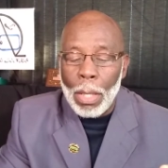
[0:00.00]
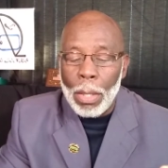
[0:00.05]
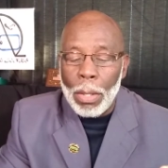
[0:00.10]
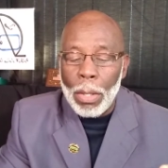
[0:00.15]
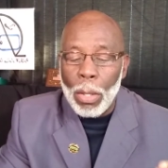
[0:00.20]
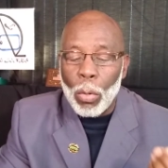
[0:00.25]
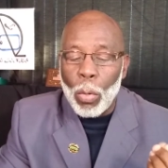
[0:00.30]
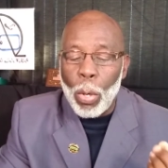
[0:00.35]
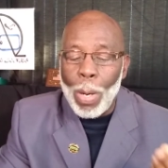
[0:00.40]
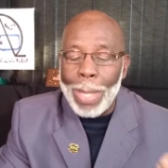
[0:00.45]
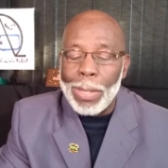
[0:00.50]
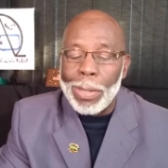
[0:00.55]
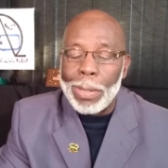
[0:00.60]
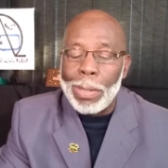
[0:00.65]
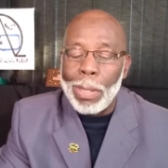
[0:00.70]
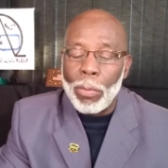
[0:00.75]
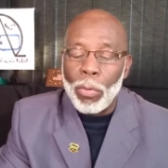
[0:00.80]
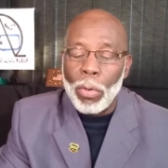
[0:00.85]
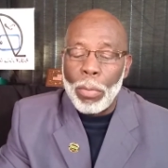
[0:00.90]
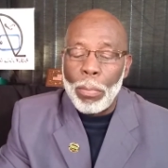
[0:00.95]
the
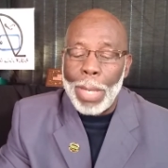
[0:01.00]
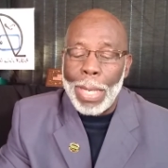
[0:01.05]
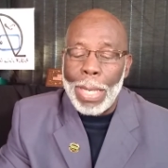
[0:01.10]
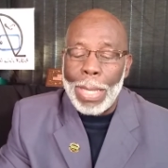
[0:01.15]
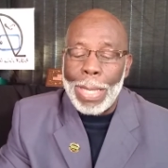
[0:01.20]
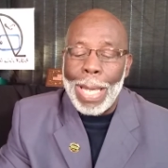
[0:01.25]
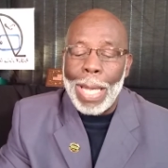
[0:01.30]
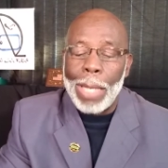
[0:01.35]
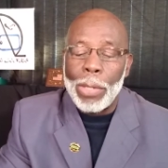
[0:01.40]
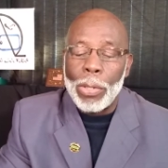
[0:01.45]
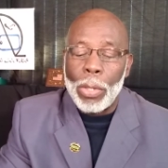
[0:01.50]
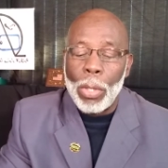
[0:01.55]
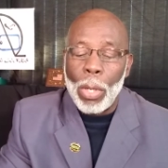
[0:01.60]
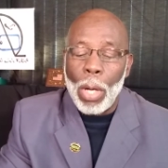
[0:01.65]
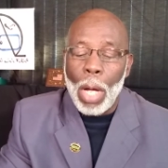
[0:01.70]
question remained as to